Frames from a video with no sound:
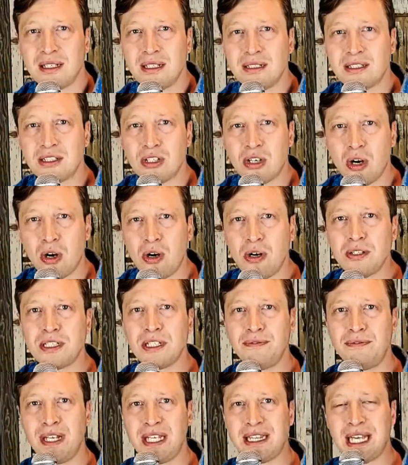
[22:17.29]
let's
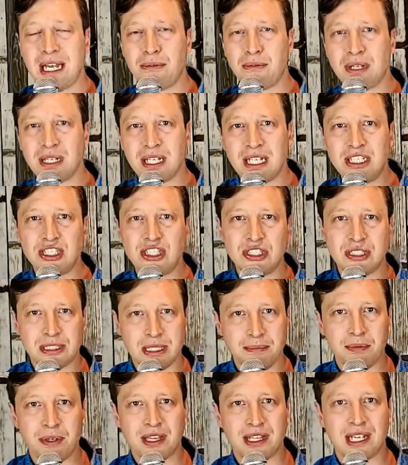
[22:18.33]
cultivate that
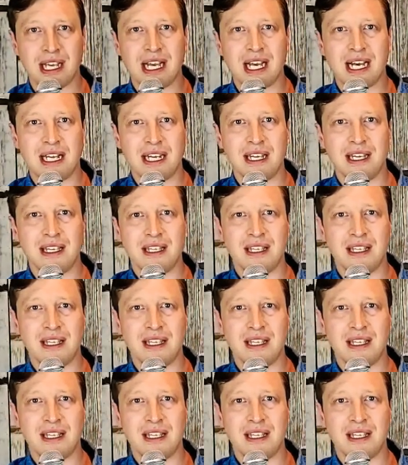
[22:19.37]
relationship with God.